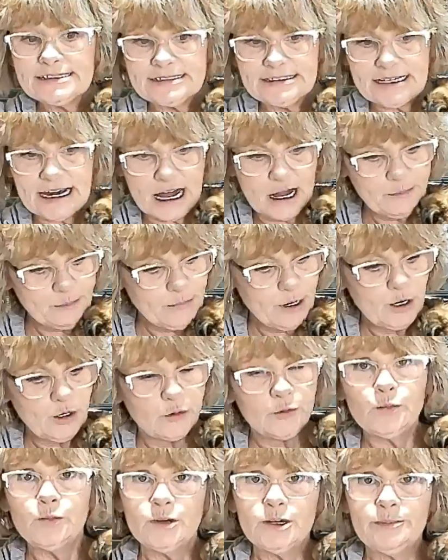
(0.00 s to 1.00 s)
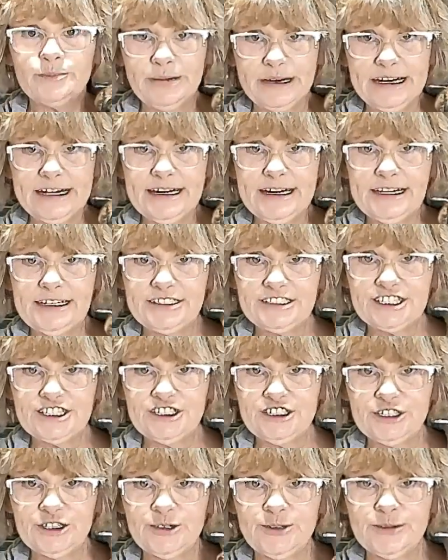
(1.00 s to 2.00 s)
step will be to
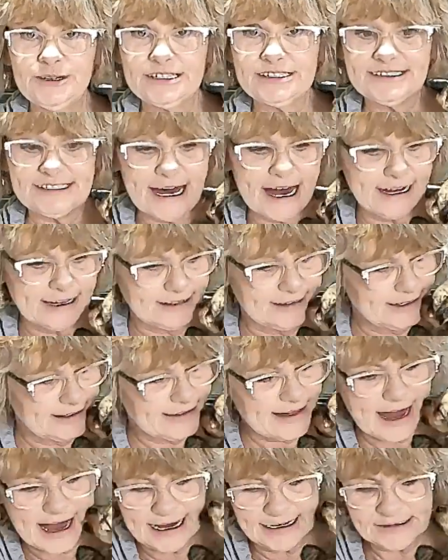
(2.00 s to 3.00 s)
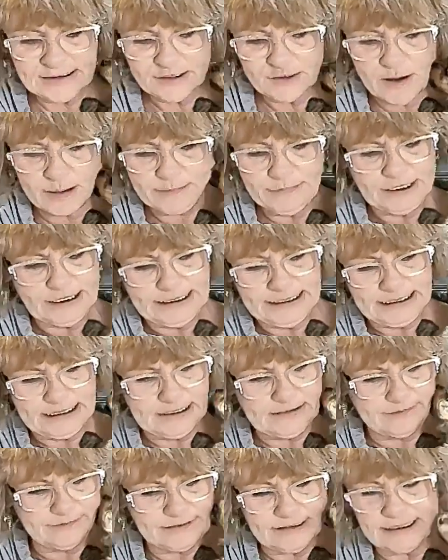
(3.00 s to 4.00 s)
do exactly that. So I'm going to give